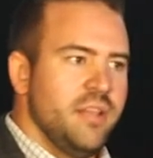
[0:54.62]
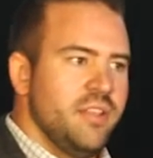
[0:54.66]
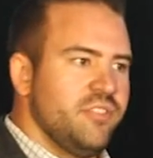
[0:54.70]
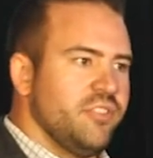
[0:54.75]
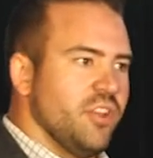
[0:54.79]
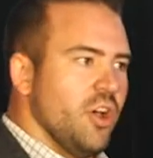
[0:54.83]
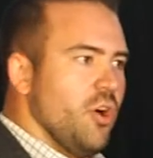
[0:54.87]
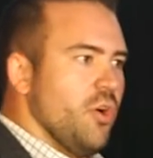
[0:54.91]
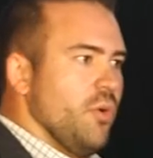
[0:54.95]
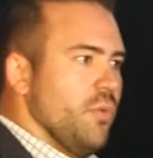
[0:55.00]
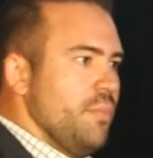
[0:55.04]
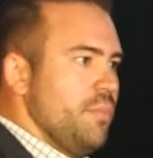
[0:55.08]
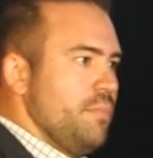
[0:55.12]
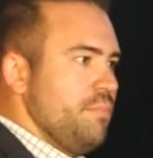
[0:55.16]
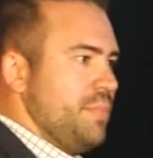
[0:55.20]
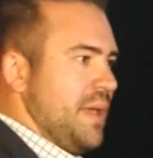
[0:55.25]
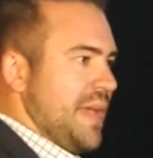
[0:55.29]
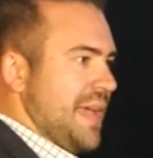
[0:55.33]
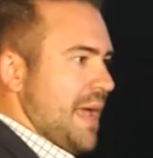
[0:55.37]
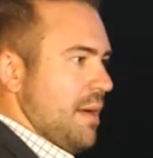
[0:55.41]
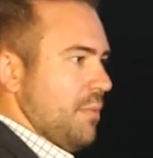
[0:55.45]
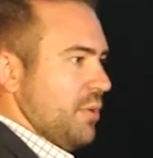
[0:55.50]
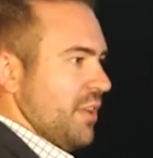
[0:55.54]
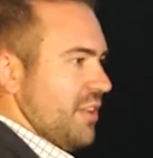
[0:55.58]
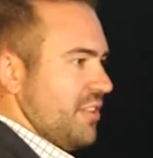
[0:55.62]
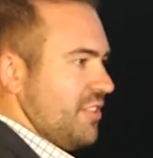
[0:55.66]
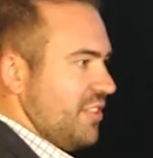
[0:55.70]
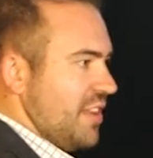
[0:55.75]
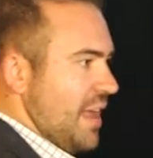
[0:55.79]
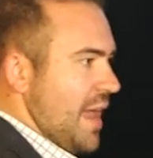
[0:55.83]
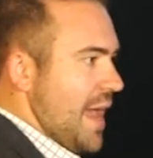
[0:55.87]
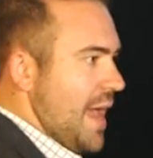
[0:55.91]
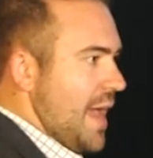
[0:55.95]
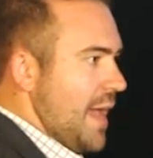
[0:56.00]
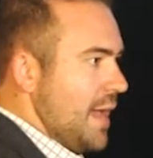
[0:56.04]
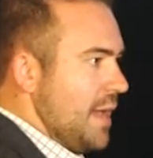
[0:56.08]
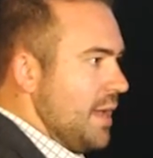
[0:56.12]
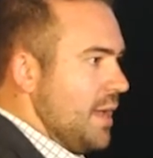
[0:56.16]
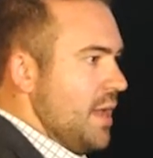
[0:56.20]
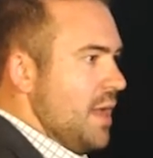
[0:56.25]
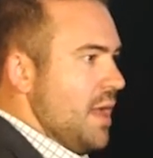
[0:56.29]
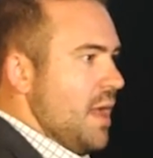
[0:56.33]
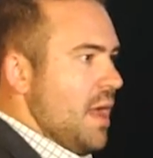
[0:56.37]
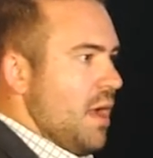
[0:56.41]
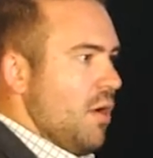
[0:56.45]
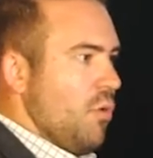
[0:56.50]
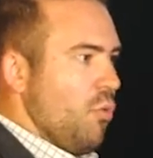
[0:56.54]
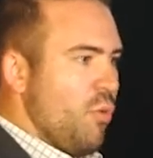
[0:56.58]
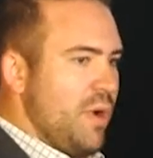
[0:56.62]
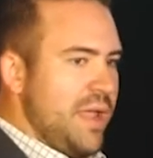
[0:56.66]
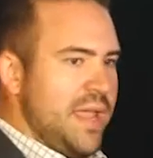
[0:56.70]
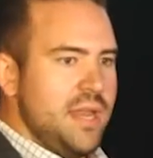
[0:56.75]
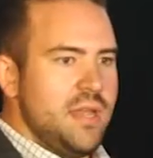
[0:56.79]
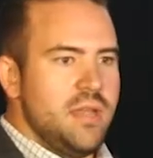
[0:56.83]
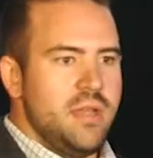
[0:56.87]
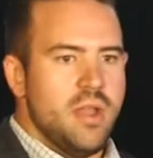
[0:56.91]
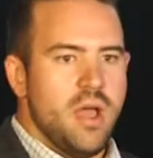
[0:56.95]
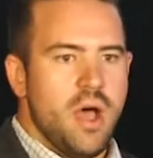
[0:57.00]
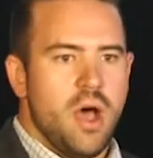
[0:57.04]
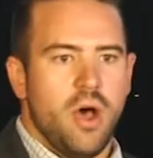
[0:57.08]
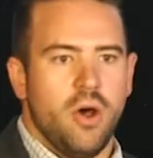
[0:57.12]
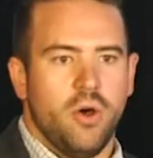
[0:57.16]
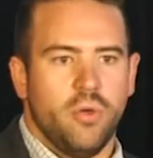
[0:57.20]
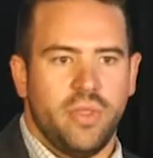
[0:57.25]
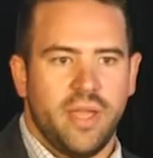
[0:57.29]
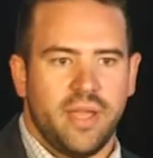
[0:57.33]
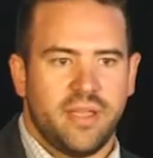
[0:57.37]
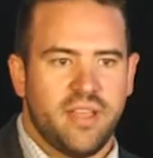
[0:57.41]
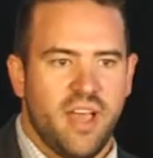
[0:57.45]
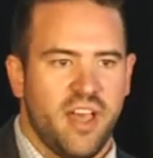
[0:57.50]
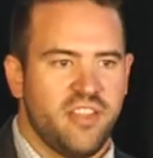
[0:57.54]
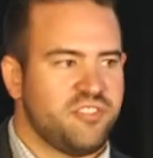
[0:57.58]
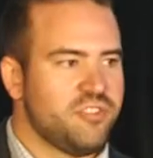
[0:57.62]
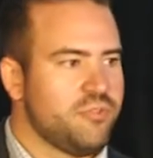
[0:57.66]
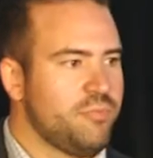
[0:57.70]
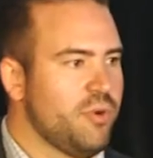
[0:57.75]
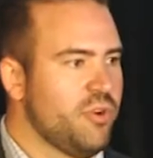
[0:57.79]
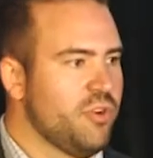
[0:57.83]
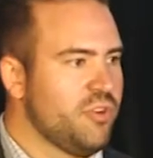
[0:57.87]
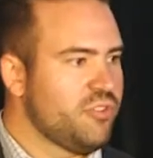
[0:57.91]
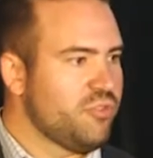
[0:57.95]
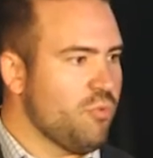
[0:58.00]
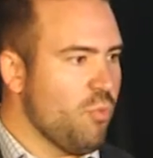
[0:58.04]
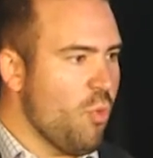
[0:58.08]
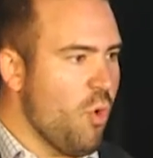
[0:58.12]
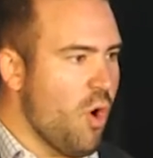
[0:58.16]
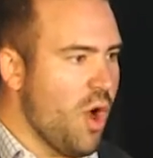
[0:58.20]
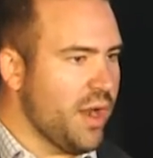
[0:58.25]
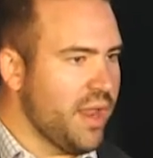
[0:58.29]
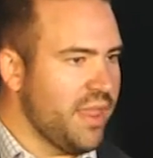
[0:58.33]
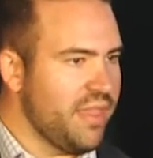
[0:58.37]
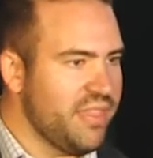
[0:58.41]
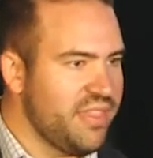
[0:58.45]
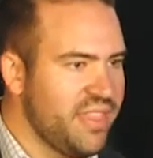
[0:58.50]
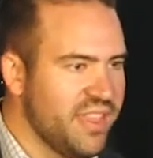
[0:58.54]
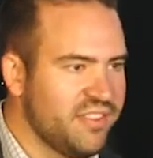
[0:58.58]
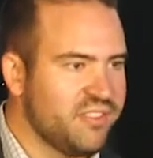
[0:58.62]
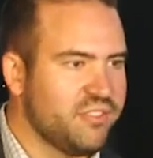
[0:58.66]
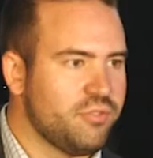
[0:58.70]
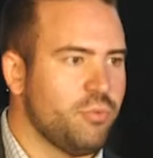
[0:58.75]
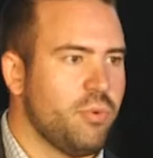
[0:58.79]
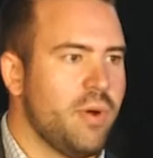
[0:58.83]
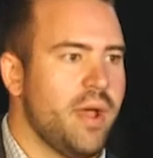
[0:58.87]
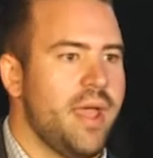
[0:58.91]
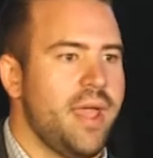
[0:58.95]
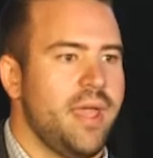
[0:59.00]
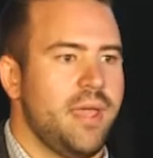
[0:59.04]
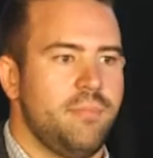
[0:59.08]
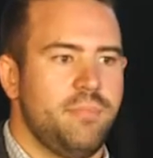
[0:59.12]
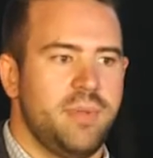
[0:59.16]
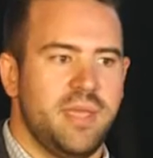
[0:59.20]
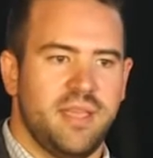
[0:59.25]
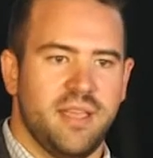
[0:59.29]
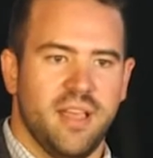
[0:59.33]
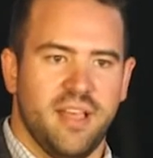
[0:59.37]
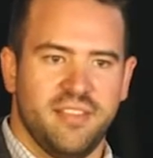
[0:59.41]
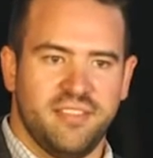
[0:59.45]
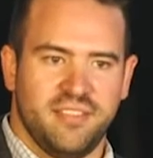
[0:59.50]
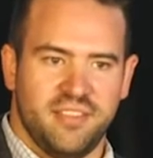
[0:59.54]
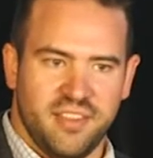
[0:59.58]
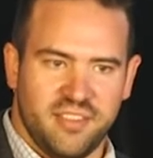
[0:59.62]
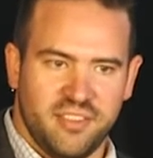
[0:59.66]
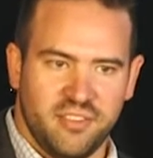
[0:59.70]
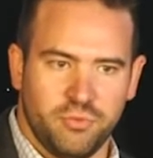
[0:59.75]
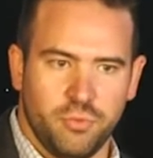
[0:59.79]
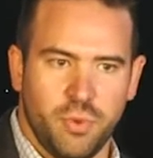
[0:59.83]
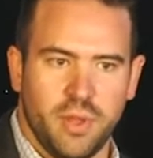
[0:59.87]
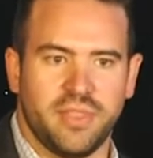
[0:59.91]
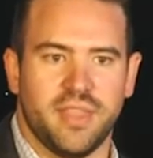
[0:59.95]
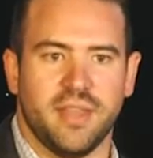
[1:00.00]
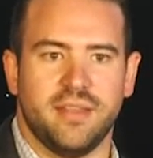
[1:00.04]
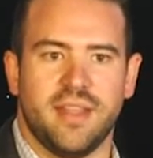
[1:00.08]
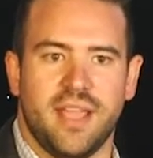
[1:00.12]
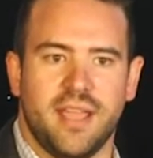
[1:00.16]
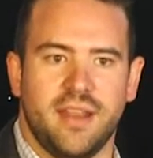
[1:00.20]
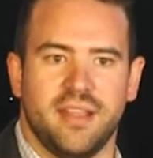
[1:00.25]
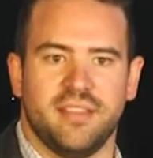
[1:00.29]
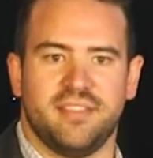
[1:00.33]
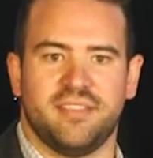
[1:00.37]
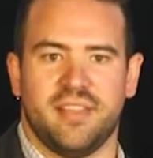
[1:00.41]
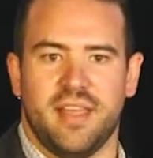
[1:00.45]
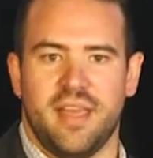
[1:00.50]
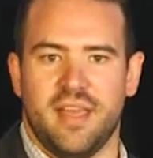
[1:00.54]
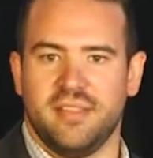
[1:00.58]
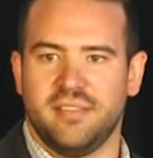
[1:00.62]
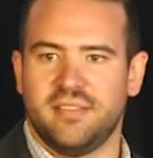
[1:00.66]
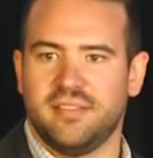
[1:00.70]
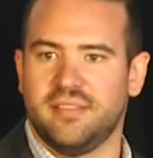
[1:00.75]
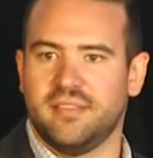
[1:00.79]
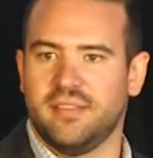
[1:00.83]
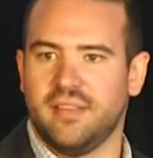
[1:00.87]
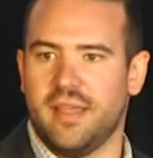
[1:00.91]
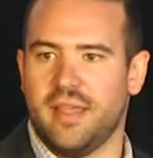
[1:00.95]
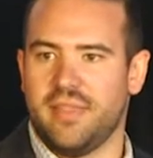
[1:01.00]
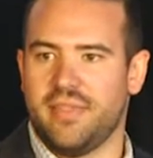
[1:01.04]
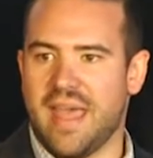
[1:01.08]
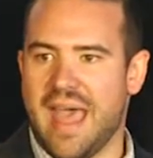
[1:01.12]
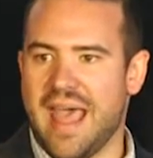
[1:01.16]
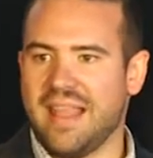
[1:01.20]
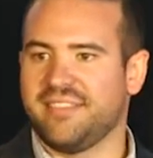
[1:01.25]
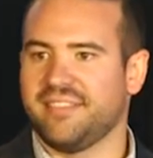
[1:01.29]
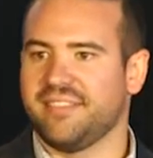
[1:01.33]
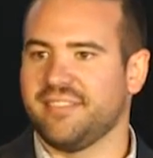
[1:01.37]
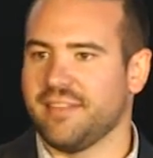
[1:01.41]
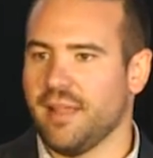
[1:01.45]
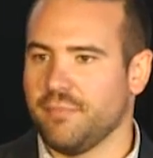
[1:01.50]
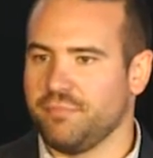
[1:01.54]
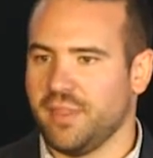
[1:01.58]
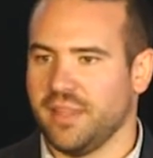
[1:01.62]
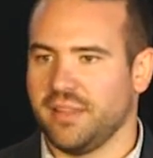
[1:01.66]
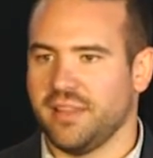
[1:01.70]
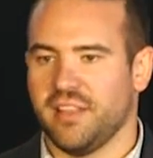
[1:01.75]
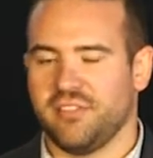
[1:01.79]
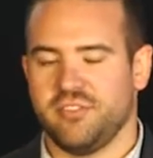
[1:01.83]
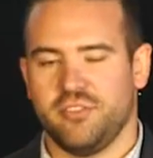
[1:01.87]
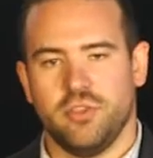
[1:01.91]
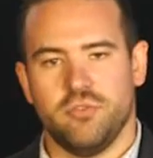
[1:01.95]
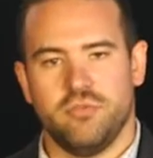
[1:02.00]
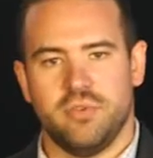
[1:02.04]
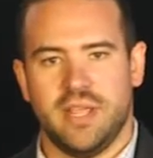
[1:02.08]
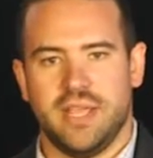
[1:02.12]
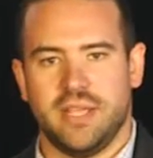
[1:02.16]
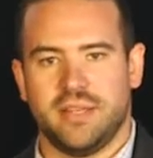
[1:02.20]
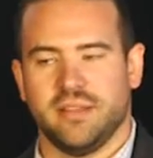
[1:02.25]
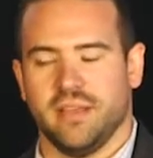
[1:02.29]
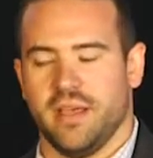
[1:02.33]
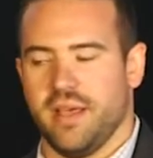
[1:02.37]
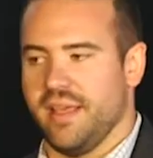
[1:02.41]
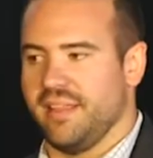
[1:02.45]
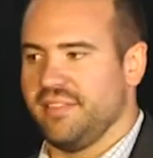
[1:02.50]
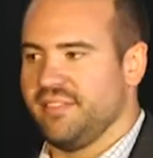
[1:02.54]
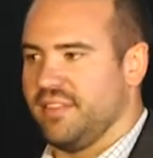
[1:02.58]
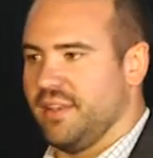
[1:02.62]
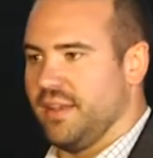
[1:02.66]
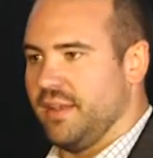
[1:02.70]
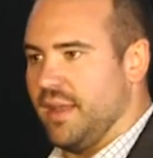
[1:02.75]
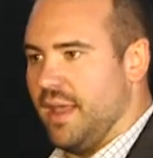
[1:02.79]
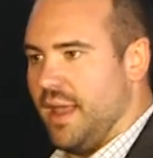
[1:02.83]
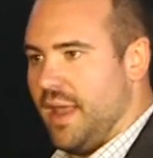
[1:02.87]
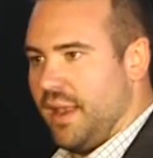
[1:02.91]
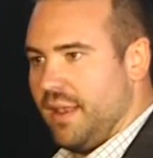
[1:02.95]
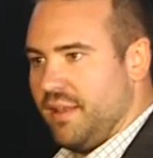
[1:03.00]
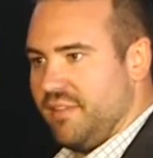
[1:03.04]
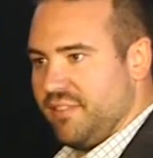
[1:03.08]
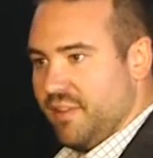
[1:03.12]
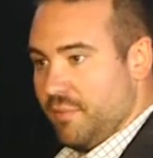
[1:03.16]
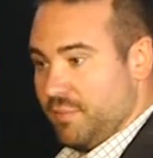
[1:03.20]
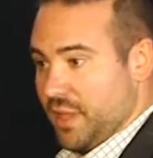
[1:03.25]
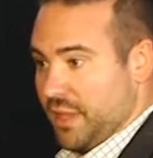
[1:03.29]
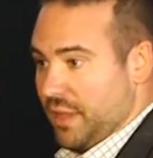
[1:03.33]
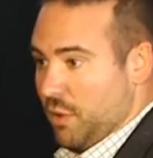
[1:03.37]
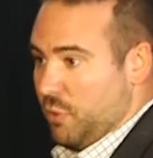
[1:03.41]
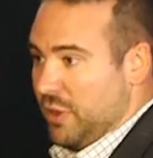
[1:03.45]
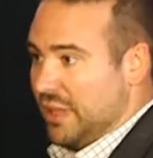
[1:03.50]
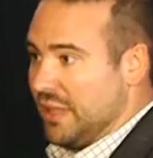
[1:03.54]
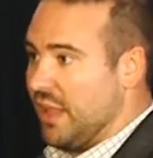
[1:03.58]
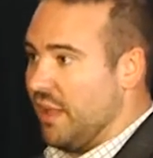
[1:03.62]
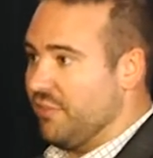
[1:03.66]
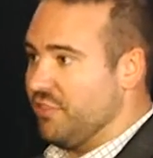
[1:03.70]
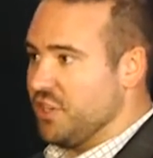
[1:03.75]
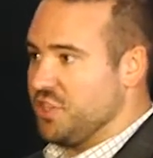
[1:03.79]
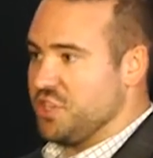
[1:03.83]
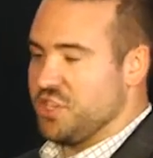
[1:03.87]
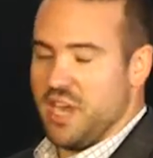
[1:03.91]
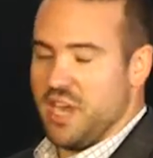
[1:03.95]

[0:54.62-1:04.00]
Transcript: So being able to say, we know that customers want it this way because this is what the data says. And that's something that's unique to us, and something that we love to